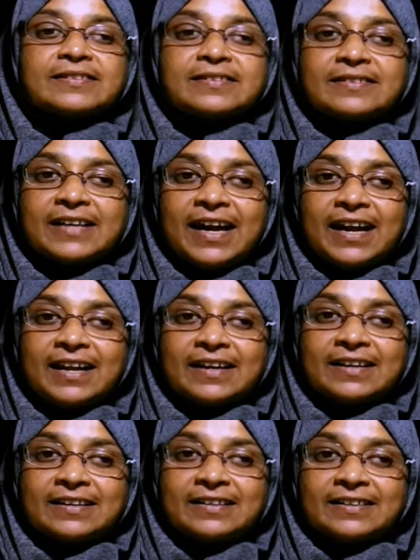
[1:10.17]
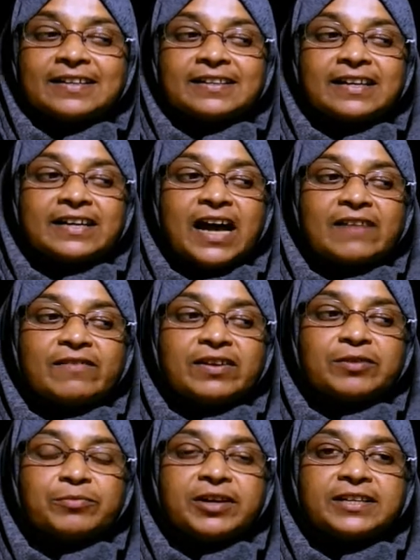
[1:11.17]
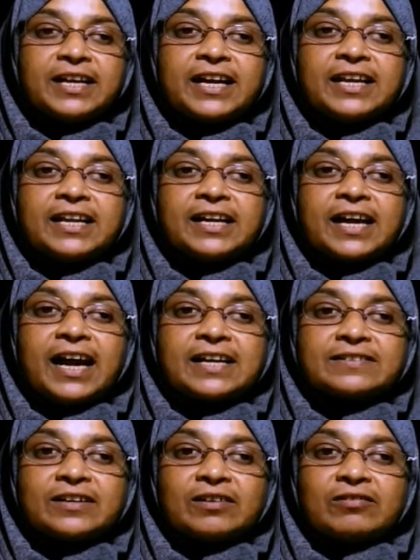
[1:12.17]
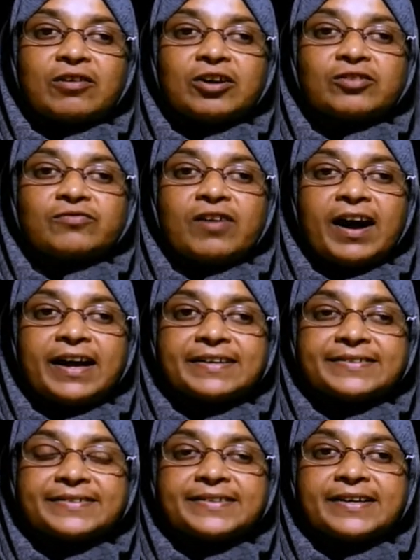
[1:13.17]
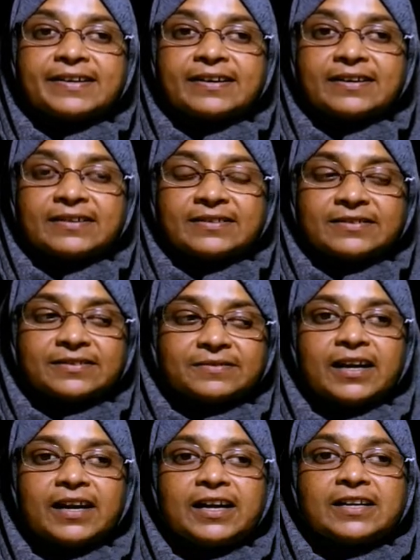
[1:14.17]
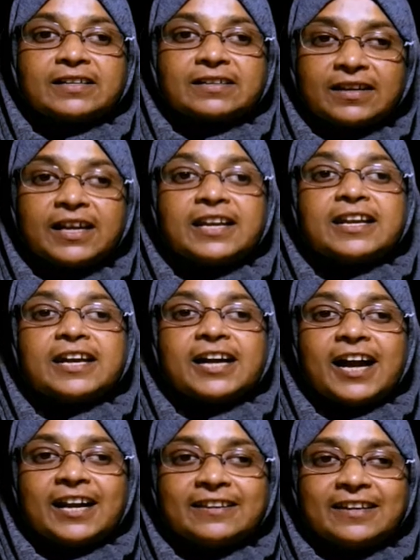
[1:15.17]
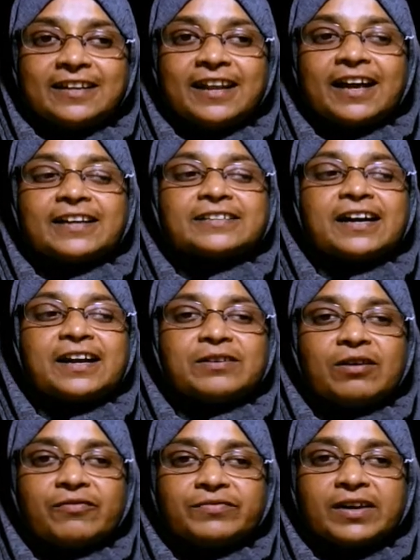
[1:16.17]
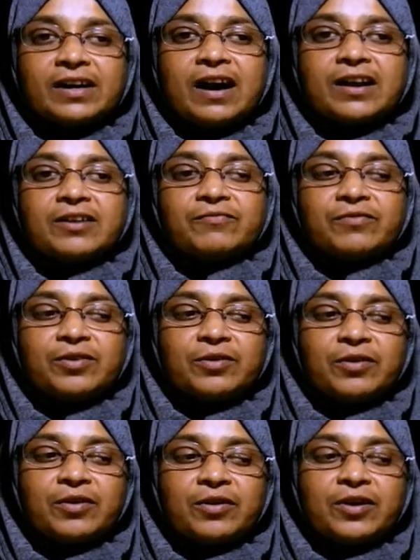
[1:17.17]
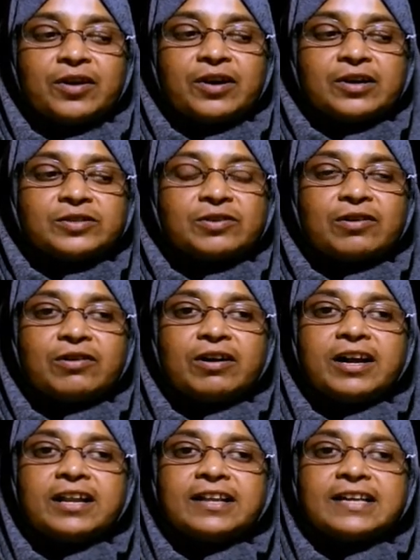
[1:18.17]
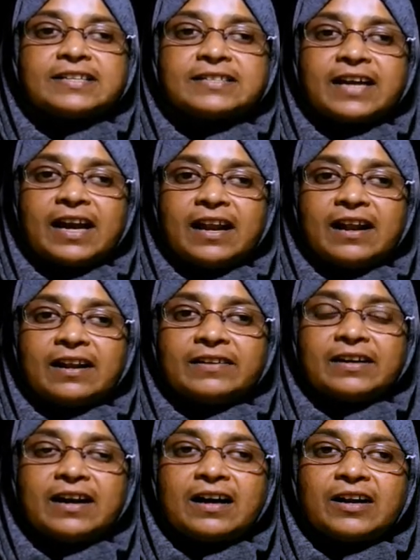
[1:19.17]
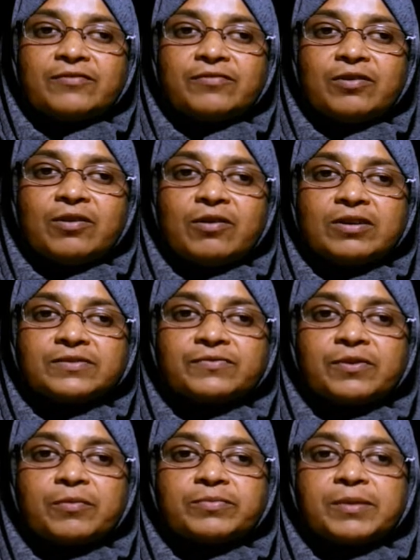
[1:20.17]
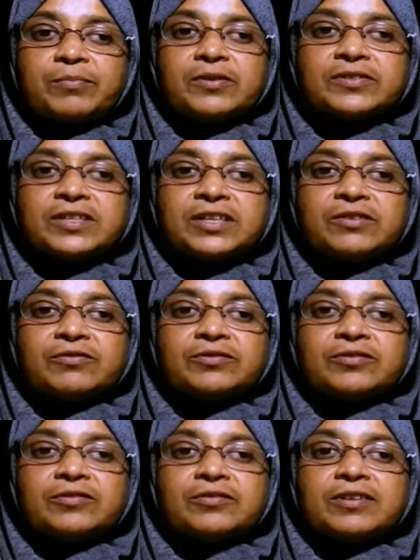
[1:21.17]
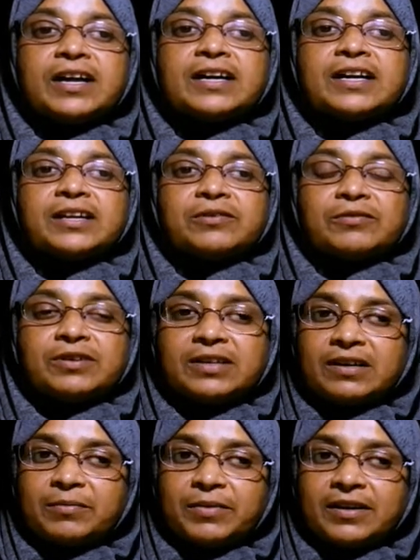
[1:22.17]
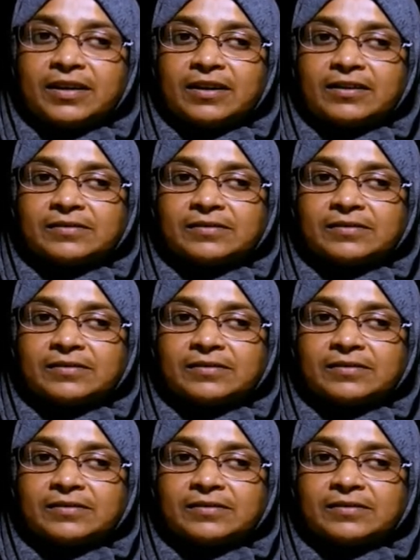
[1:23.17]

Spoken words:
Then the galvanometer indicates the clockwise turns. It indicates the direction of the current flow. So in this cell, the current flows from the positive to negative terminal.